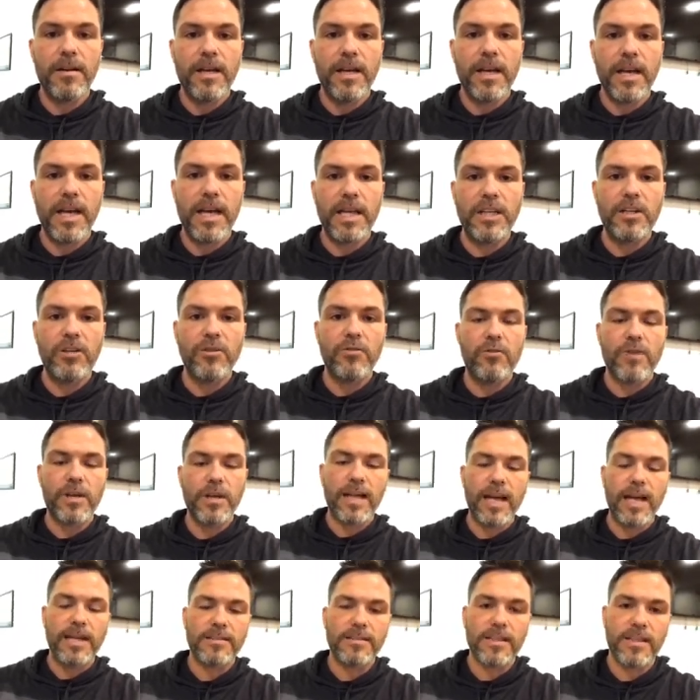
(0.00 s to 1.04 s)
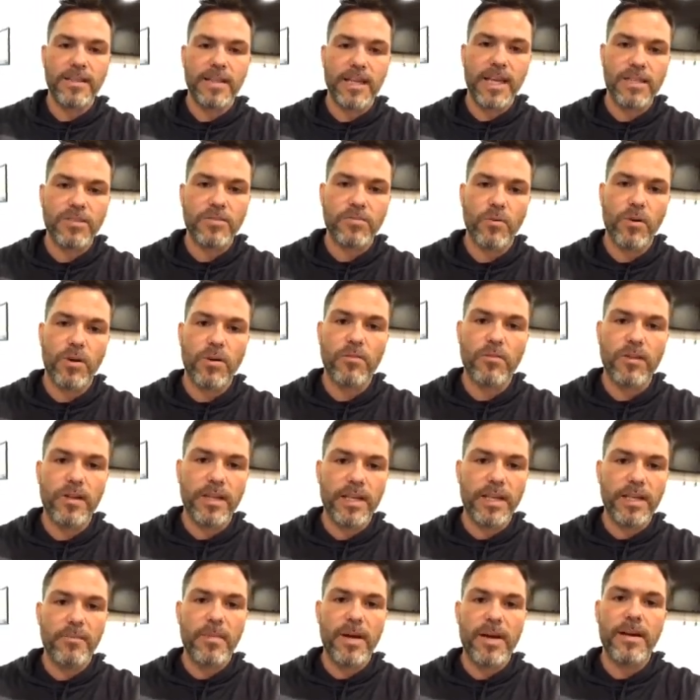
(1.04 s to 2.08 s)
And you realize that that's what
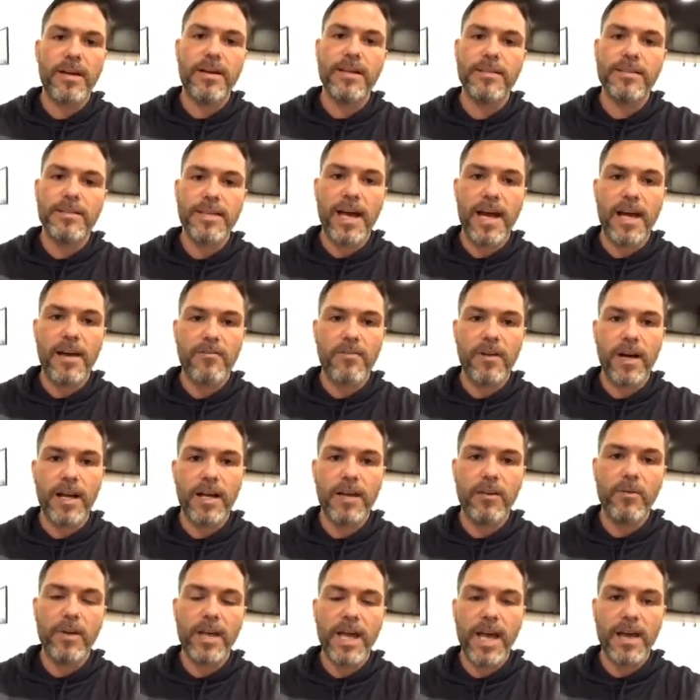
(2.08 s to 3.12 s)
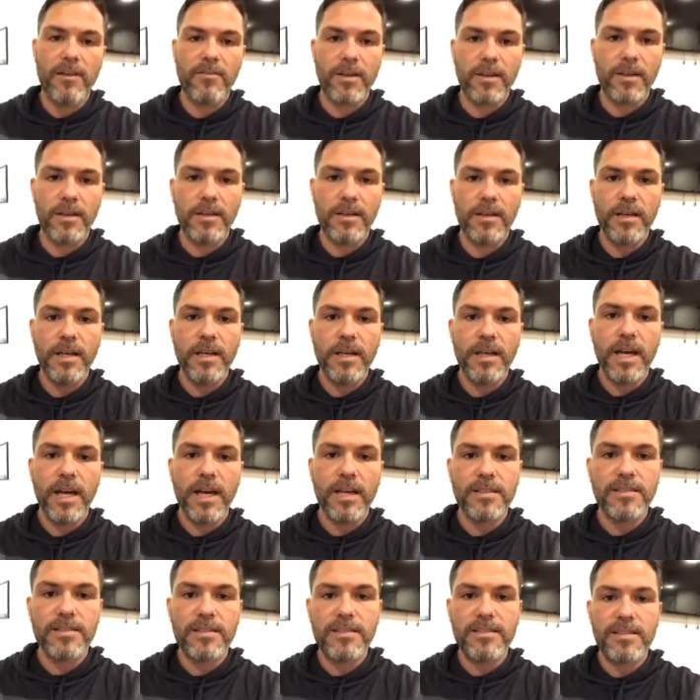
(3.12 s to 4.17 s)
really Americans have, right? We have a
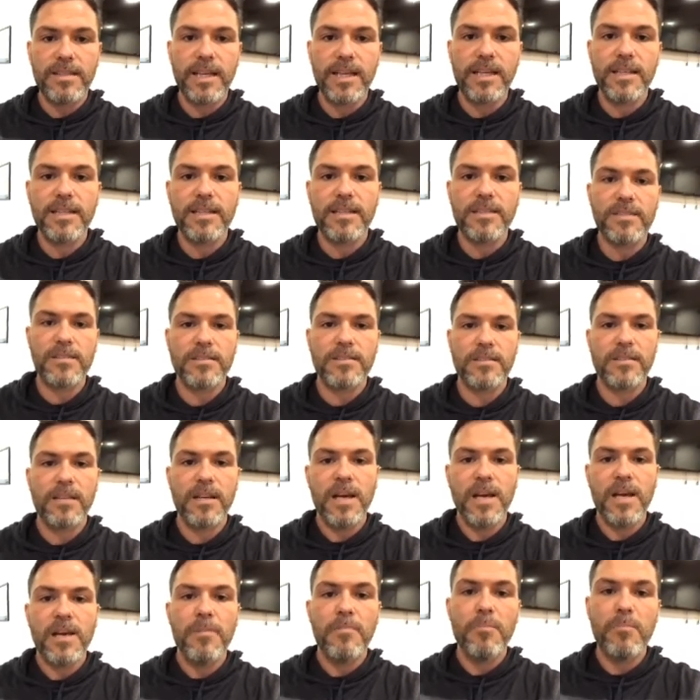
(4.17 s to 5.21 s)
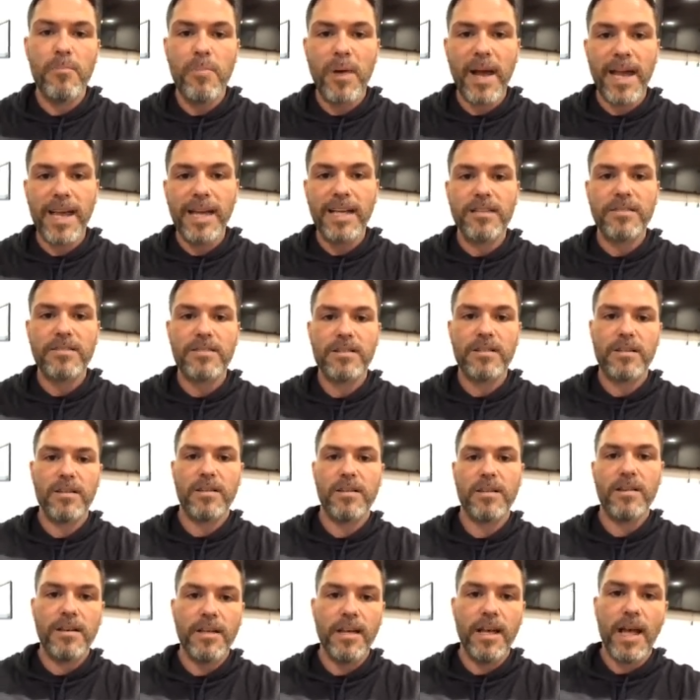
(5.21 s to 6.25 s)
sickness-based
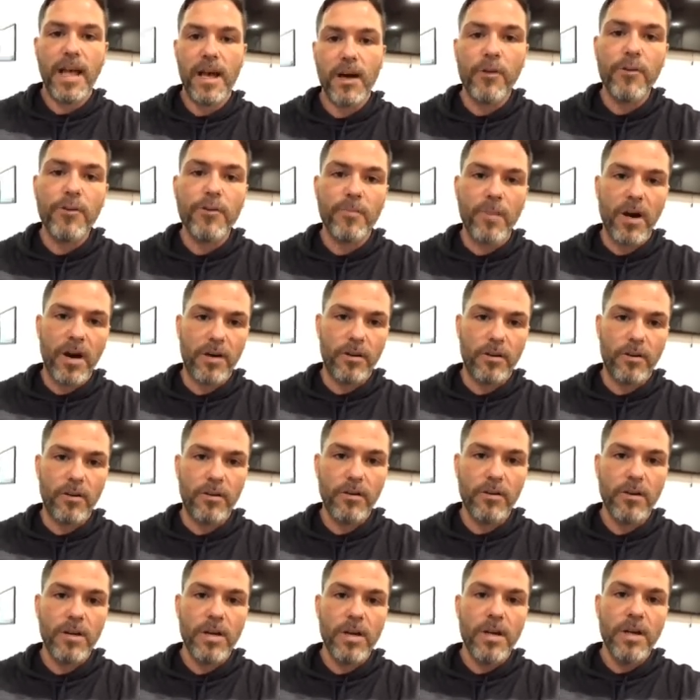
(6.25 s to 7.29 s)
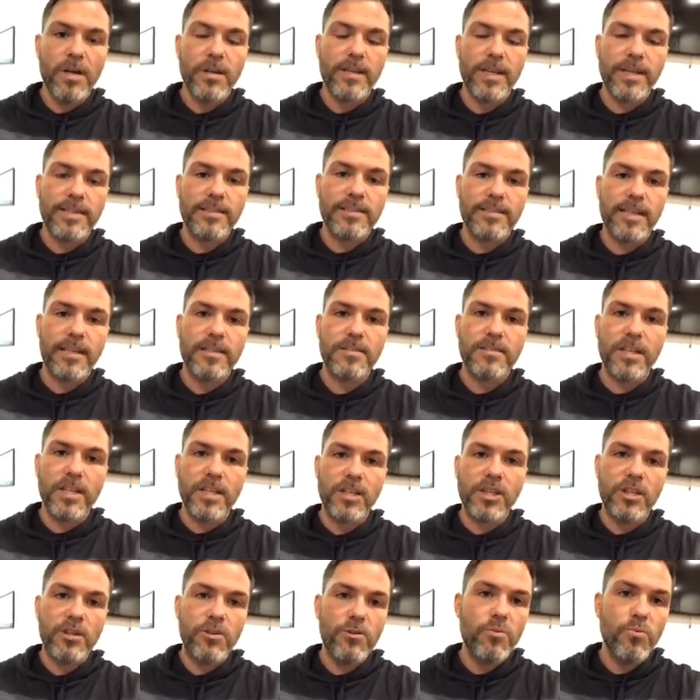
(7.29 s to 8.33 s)
health model that says that
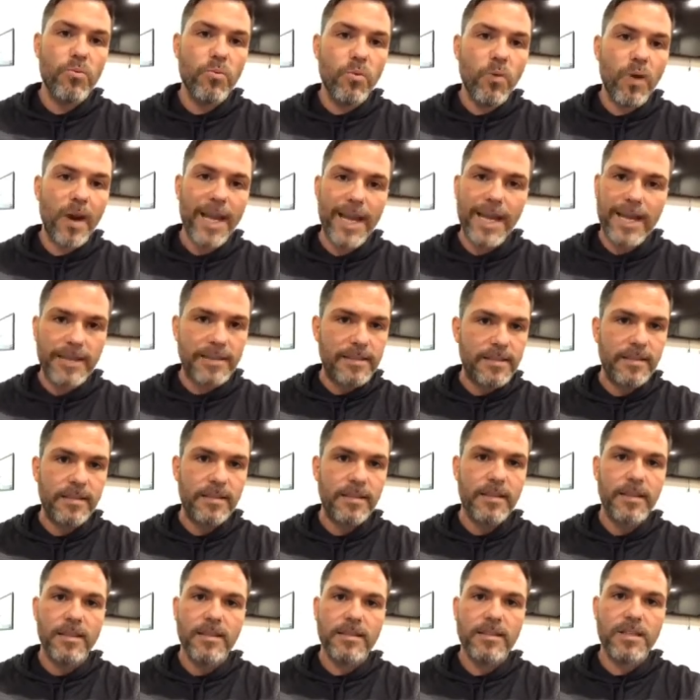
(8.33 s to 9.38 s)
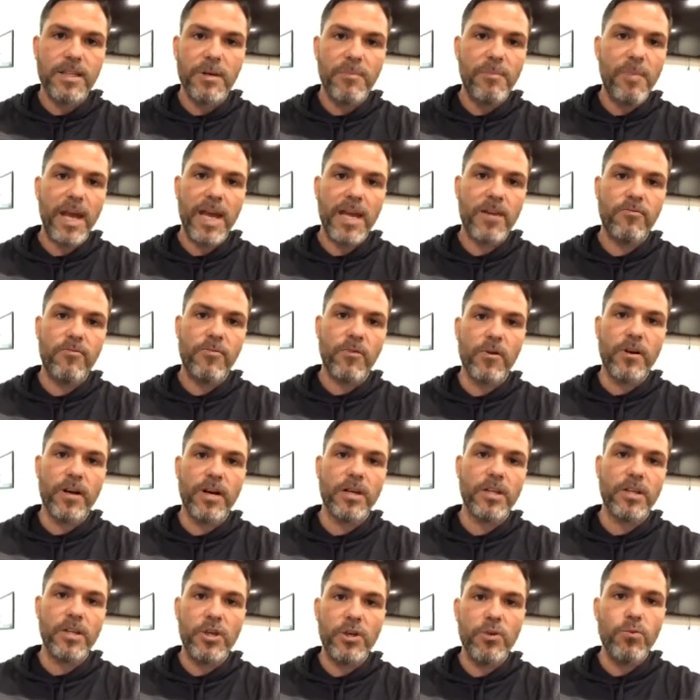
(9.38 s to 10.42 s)
you wait to pay for it.
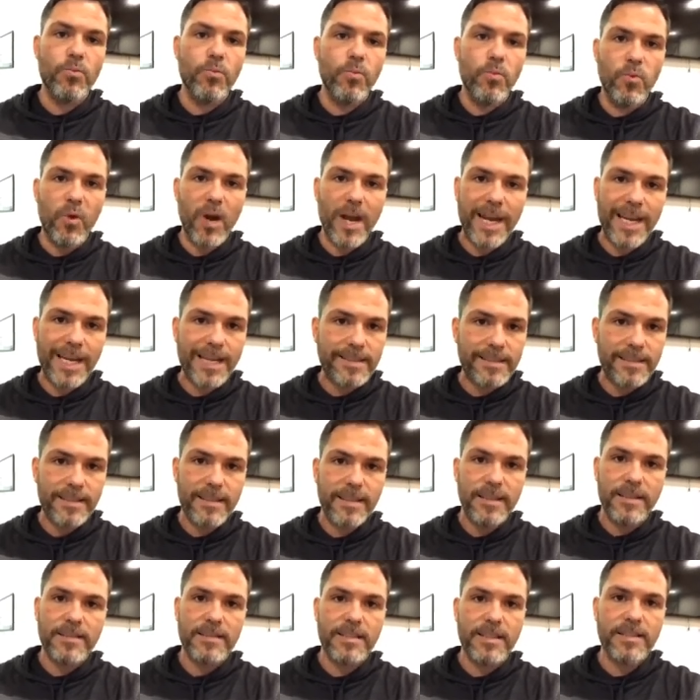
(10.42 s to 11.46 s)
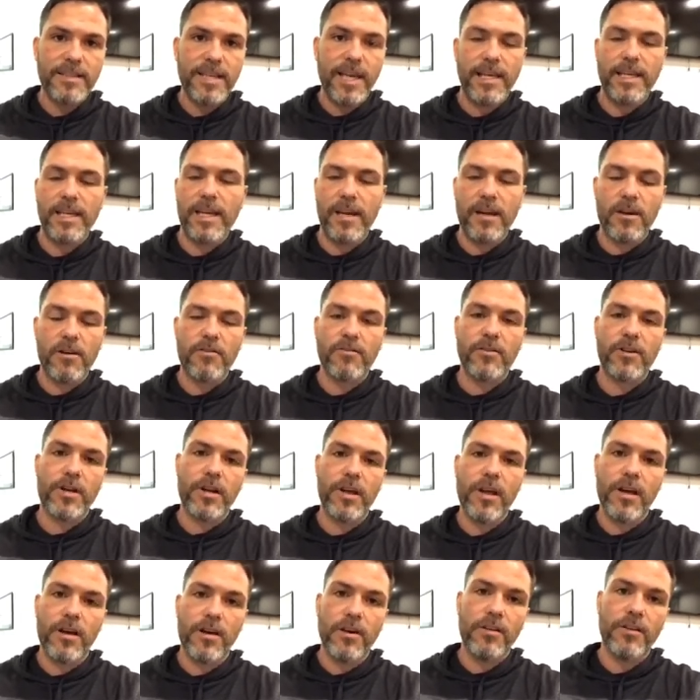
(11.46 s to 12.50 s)
You wait to take care of your
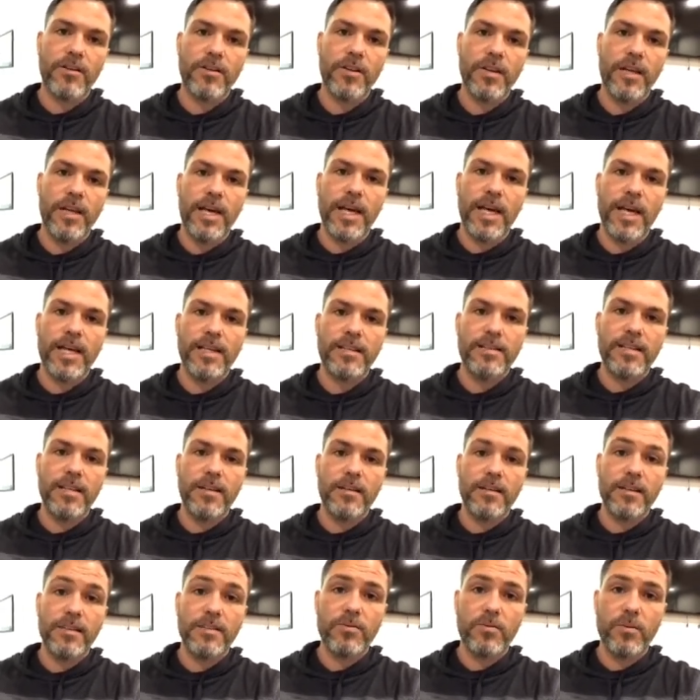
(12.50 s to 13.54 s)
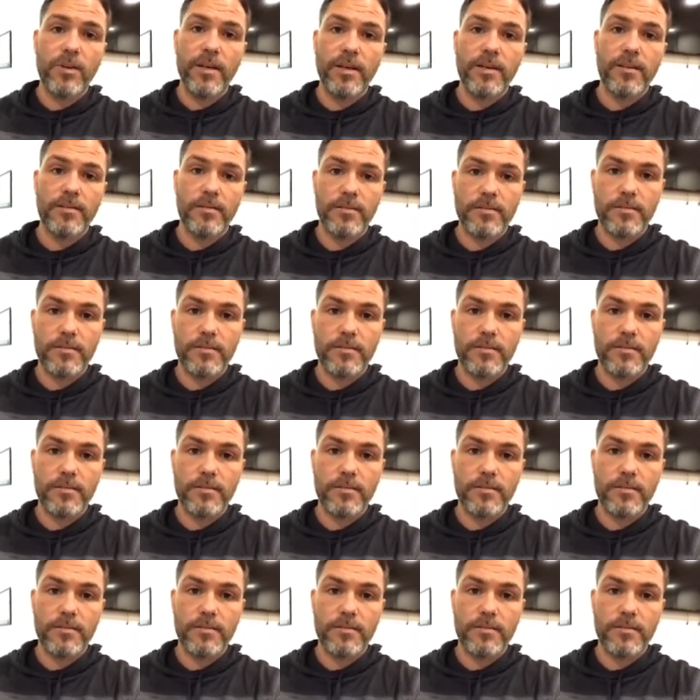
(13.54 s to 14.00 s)
health until it's what?